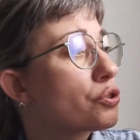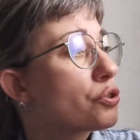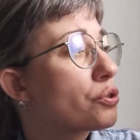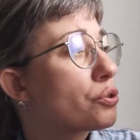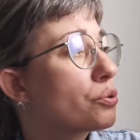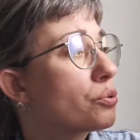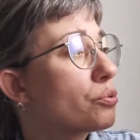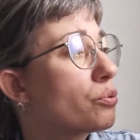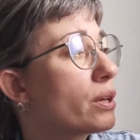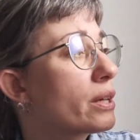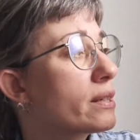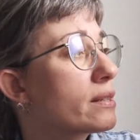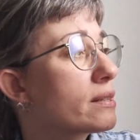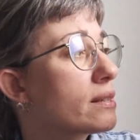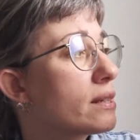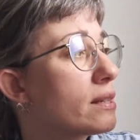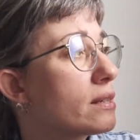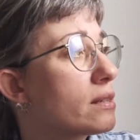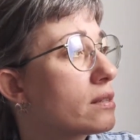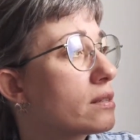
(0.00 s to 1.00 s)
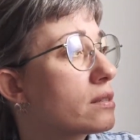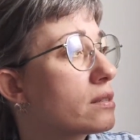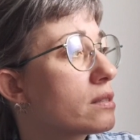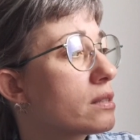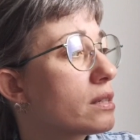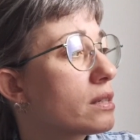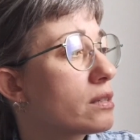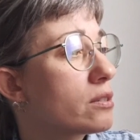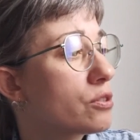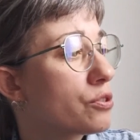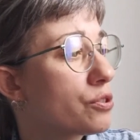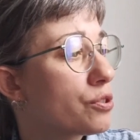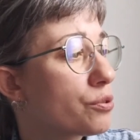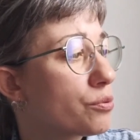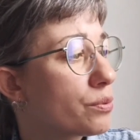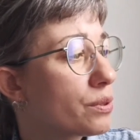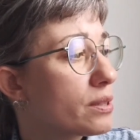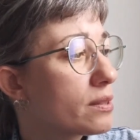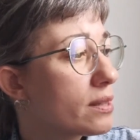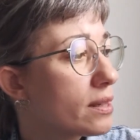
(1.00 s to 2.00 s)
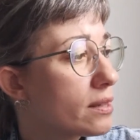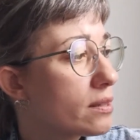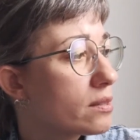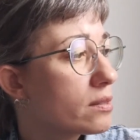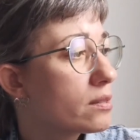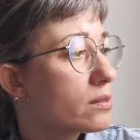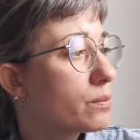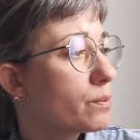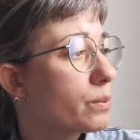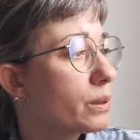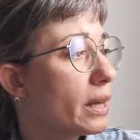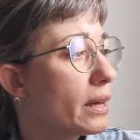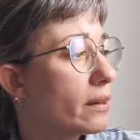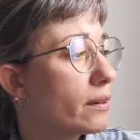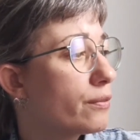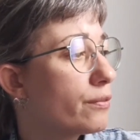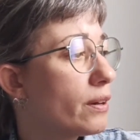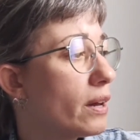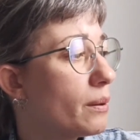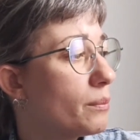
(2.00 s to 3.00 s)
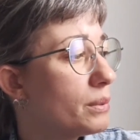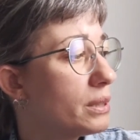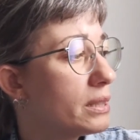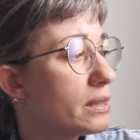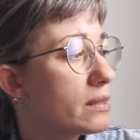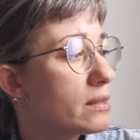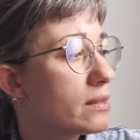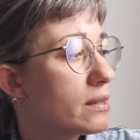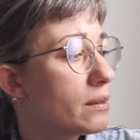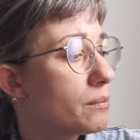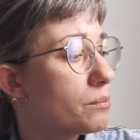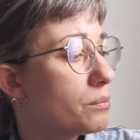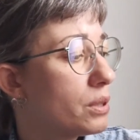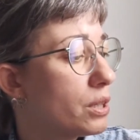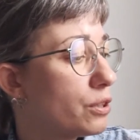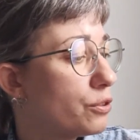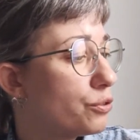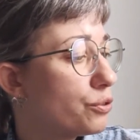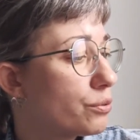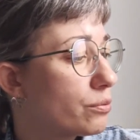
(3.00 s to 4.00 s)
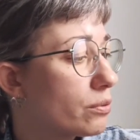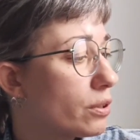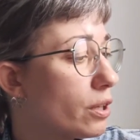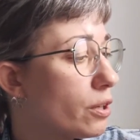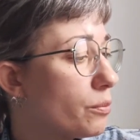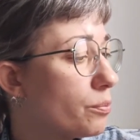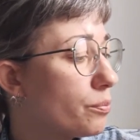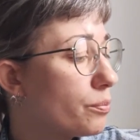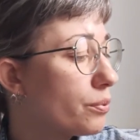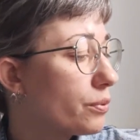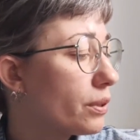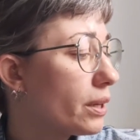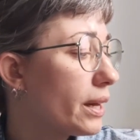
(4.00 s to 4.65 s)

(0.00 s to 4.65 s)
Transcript: To Exist is to Resist, Black Feminism in Europe,